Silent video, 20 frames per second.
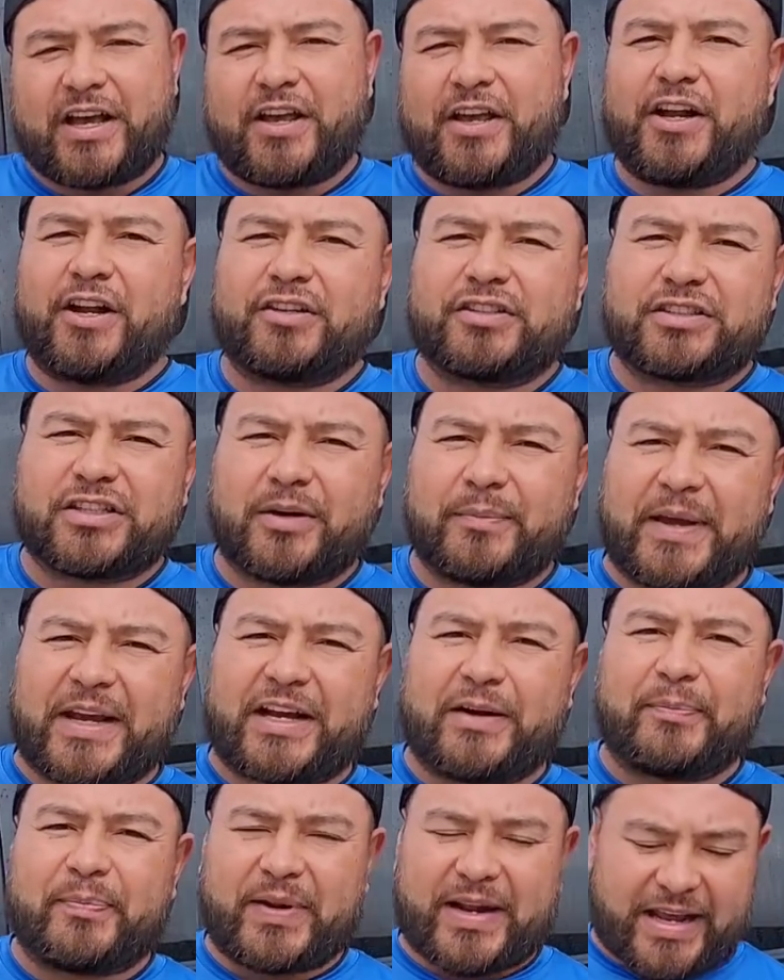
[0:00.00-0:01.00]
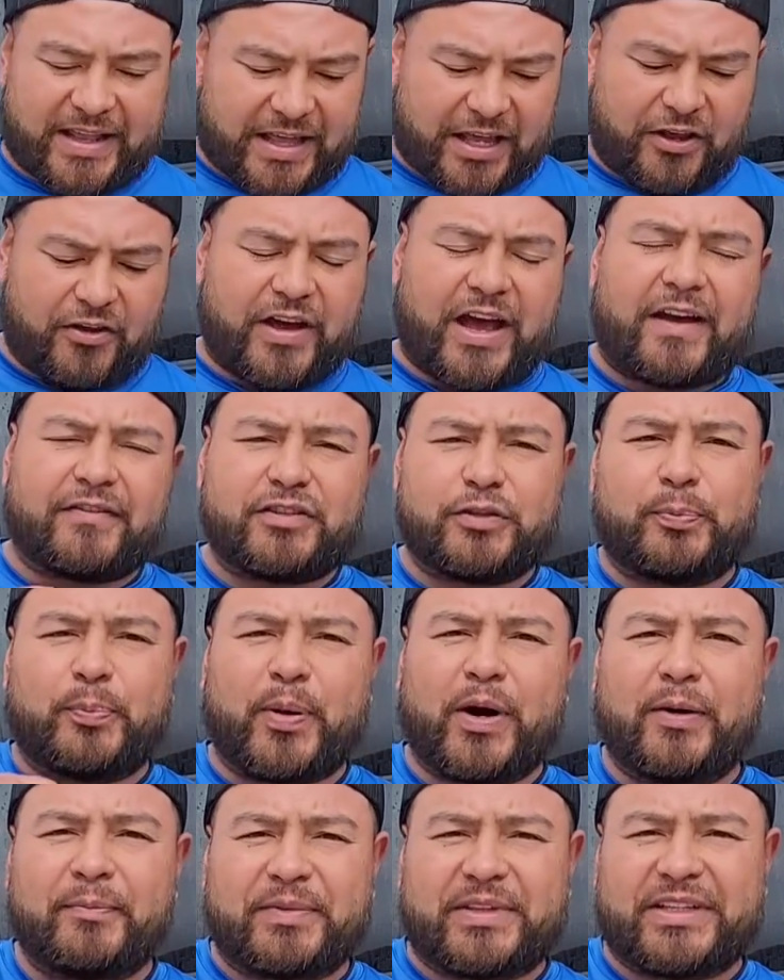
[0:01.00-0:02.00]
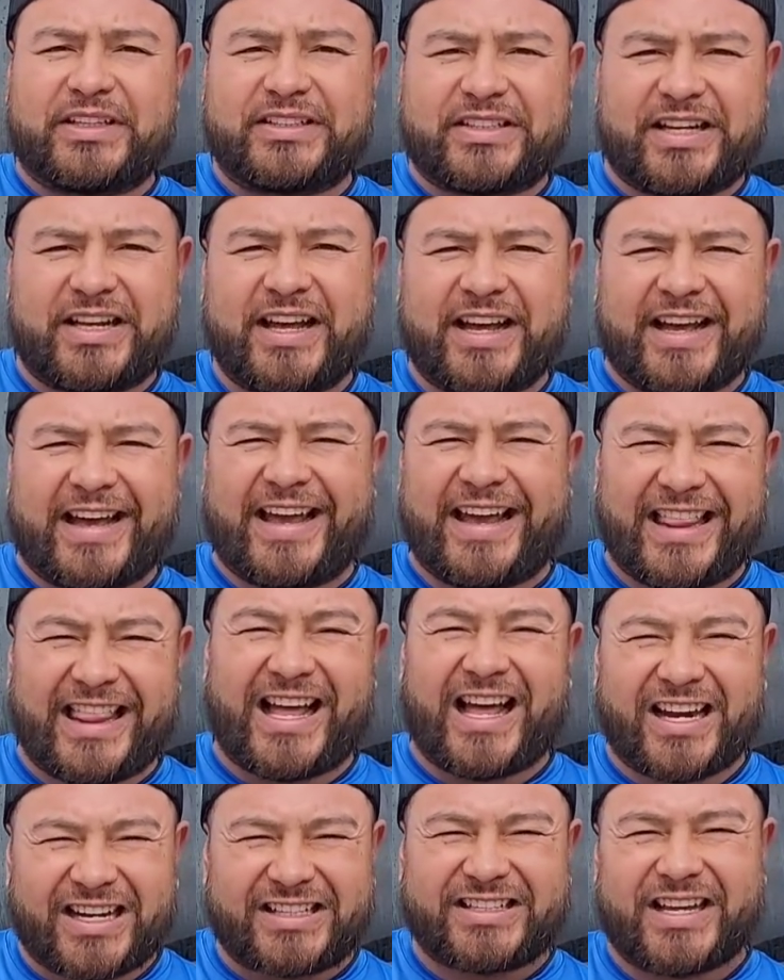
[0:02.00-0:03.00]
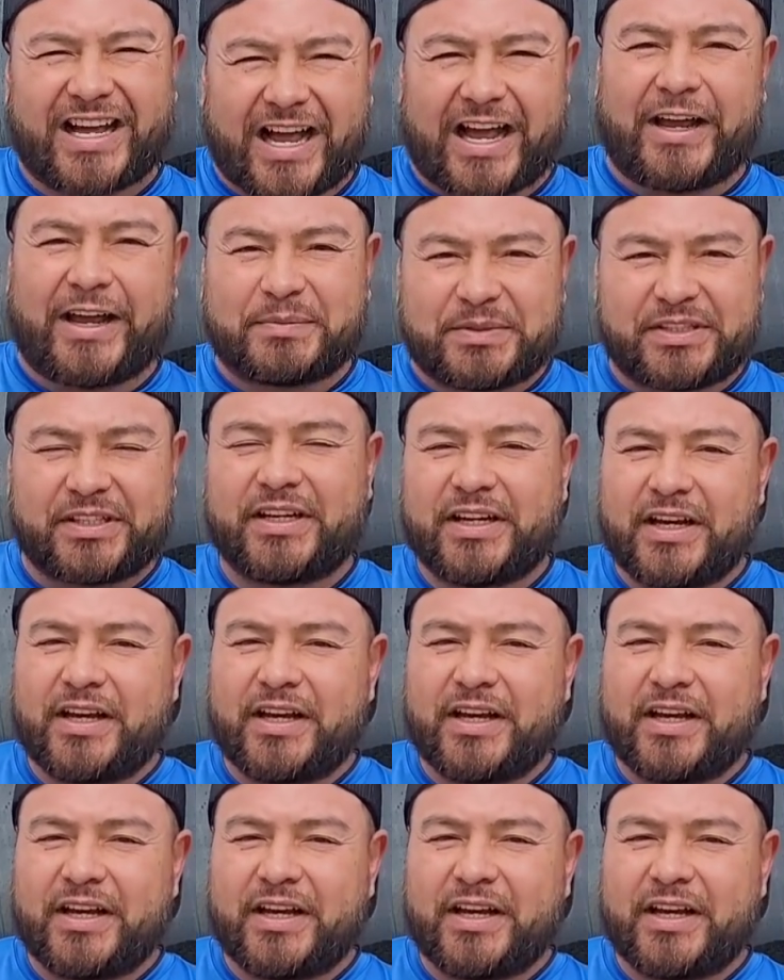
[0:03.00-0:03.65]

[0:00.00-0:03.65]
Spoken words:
You know, some may complain that you have to pump this a lot of times,